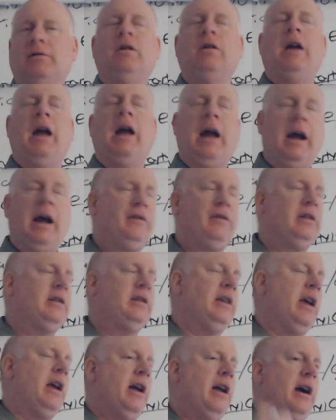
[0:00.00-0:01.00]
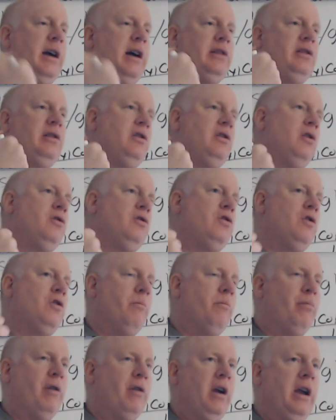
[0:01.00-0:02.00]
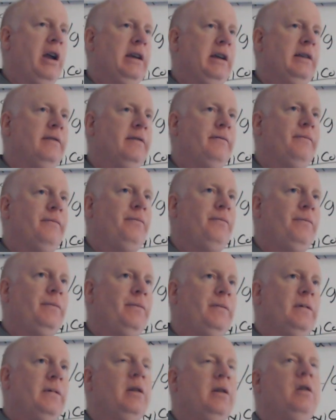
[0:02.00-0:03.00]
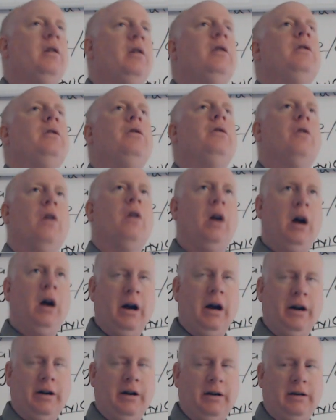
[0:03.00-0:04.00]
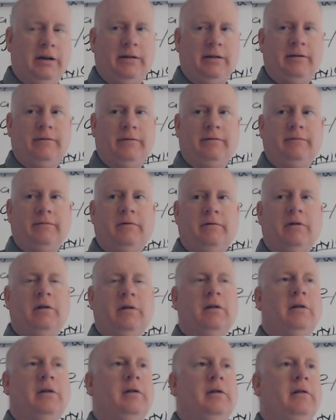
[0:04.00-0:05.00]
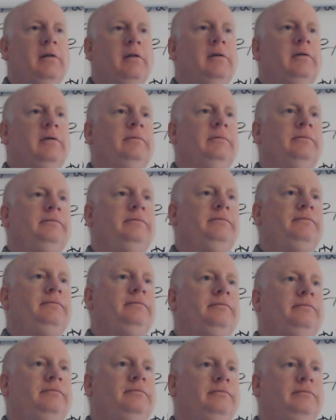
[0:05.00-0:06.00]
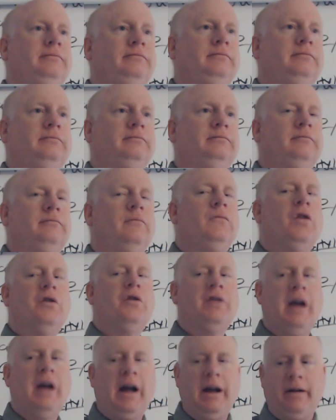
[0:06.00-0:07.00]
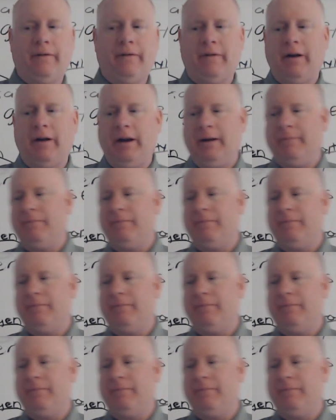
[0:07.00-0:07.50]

you have to send oxygen to your brain, your heart, your heart, your, uh, diaphragm. your diaphragm.